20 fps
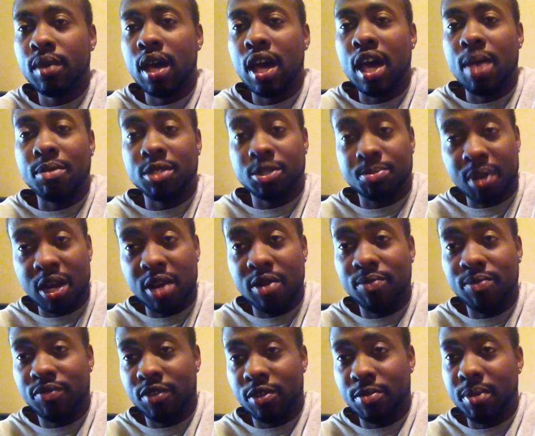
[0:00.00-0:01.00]
I'm an
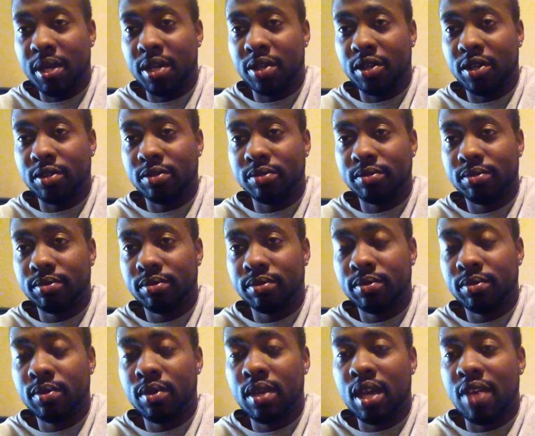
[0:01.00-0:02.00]
aspiring filmmaker.
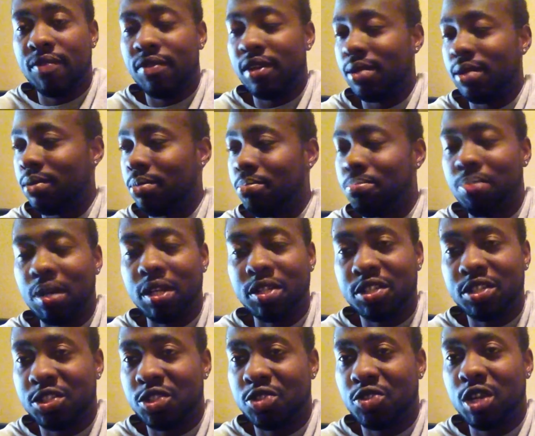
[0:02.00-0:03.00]
I've had a bunch
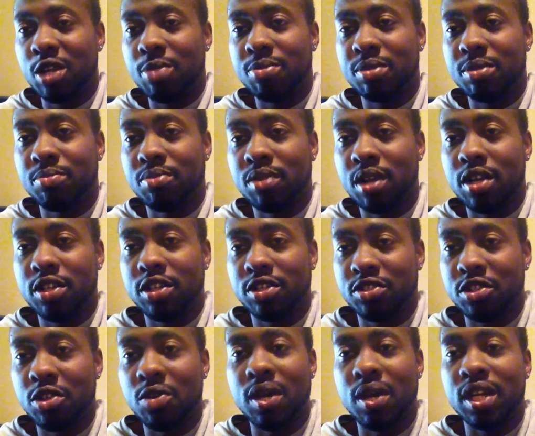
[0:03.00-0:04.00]
of scripts and projects
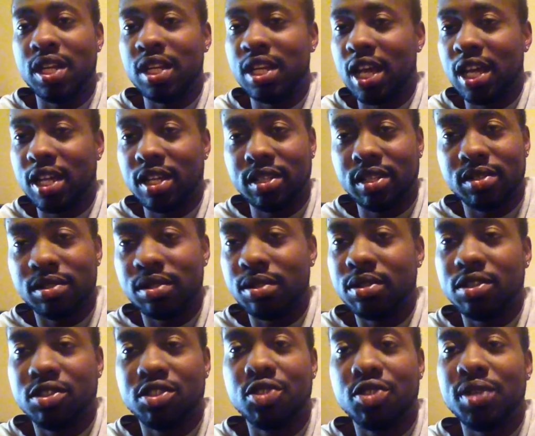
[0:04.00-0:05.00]
go in and out of
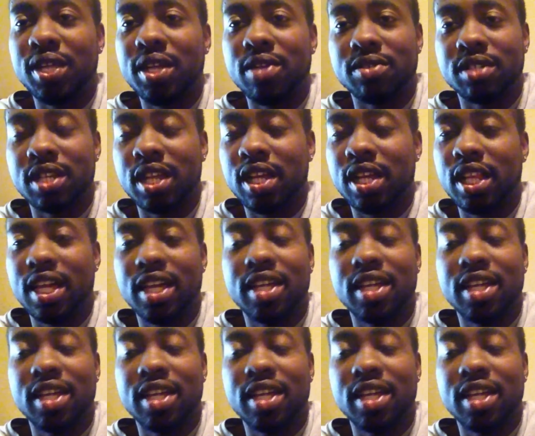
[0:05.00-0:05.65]
studios in LA.